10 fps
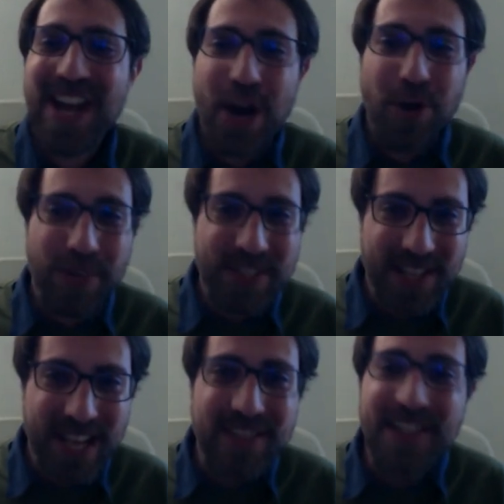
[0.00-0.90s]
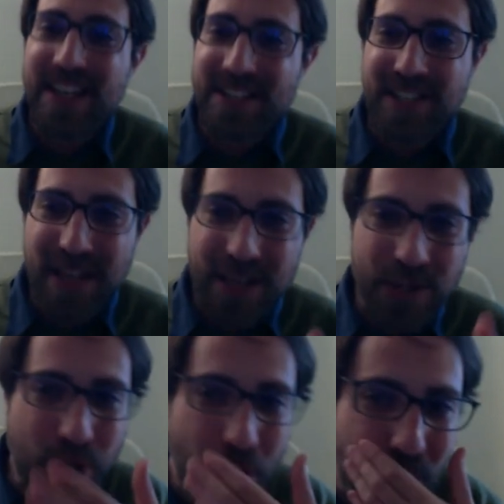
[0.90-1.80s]
I always like the idea,
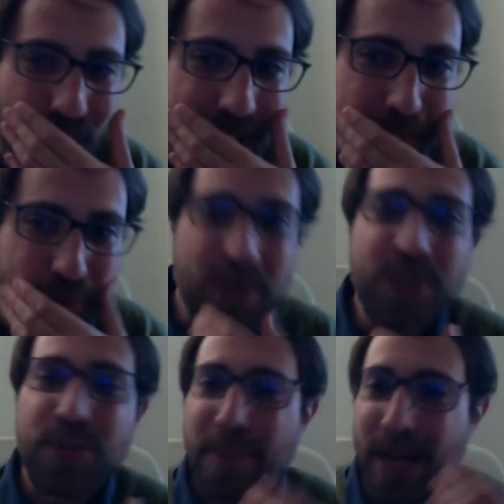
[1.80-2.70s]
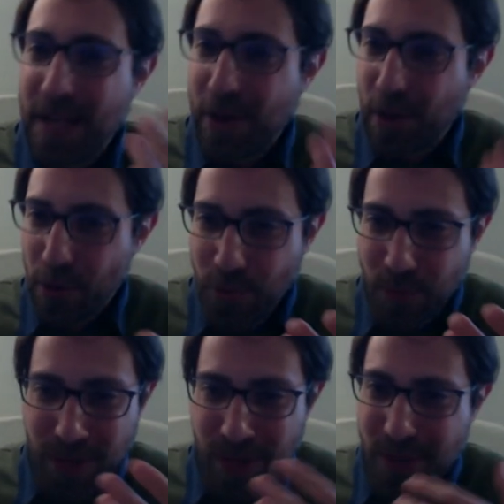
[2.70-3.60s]
you know, reading books on my own,
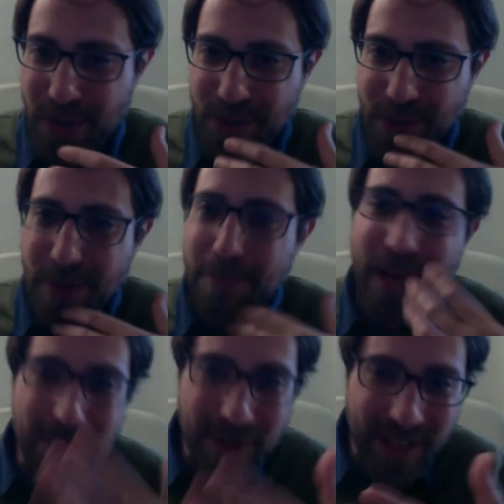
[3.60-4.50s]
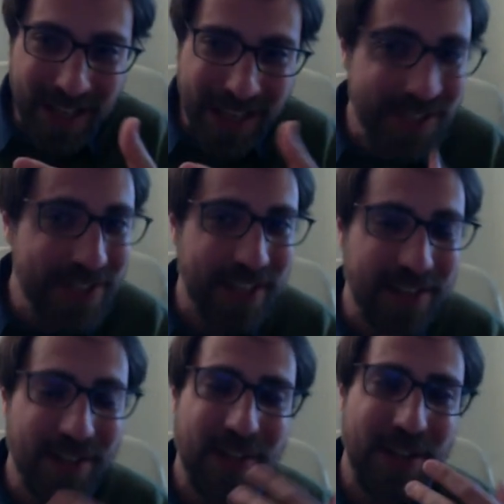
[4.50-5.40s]
uh, you know, at my place, and
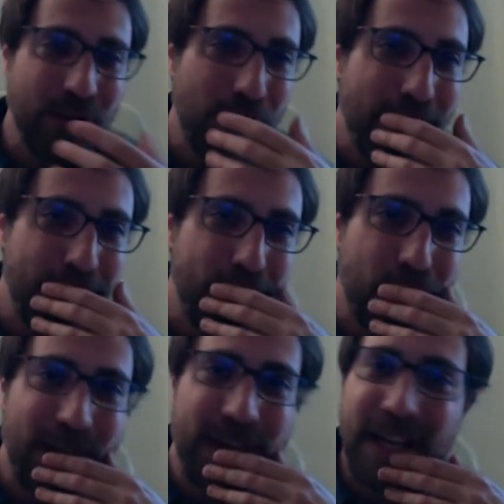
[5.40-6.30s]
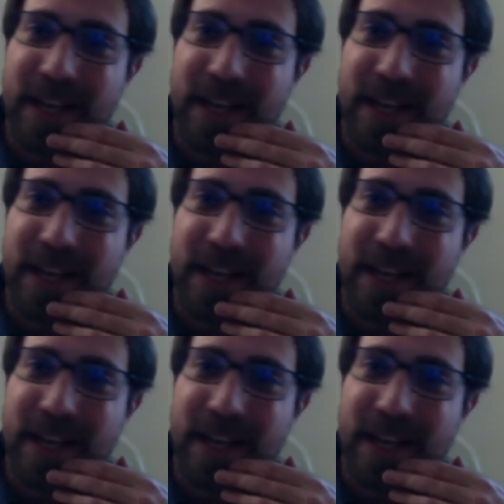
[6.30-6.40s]
uh, you know, enjoying